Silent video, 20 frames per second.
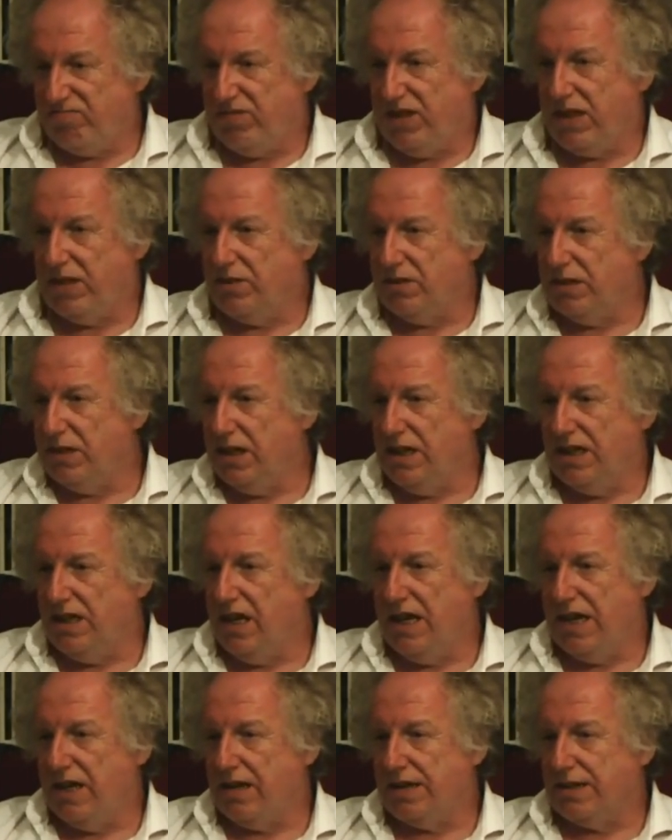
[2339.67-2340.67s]
they couldn't. They
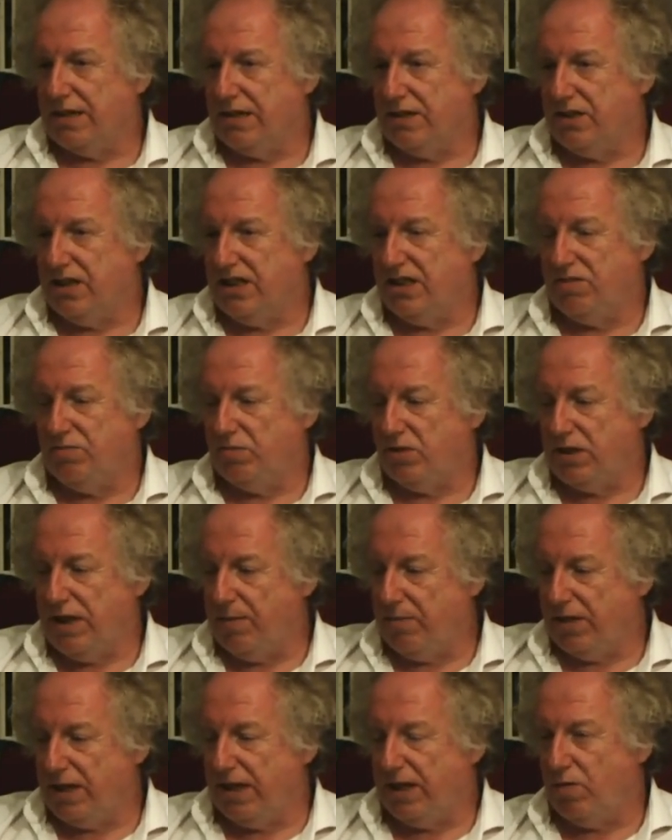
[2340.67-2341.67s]
let her. She was
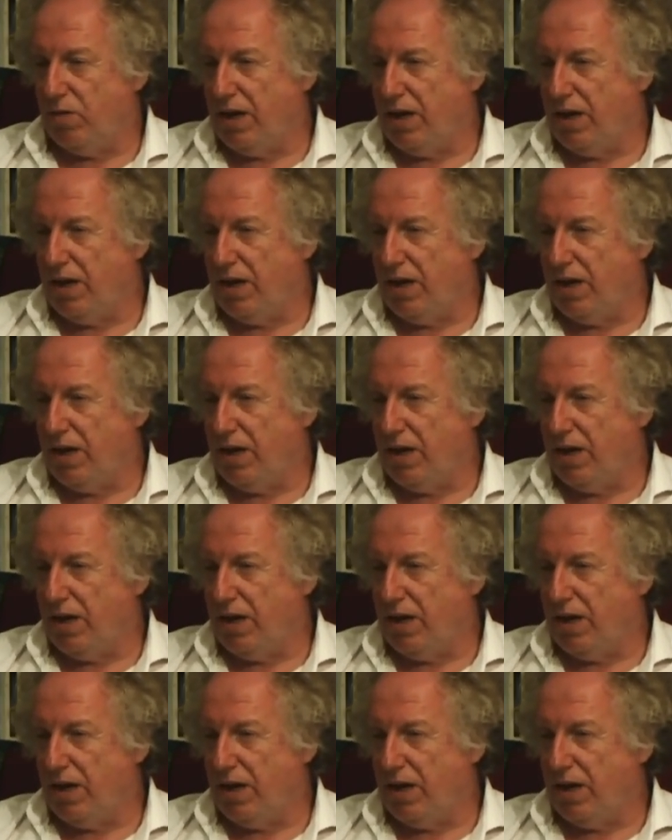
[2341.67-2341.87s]
able to get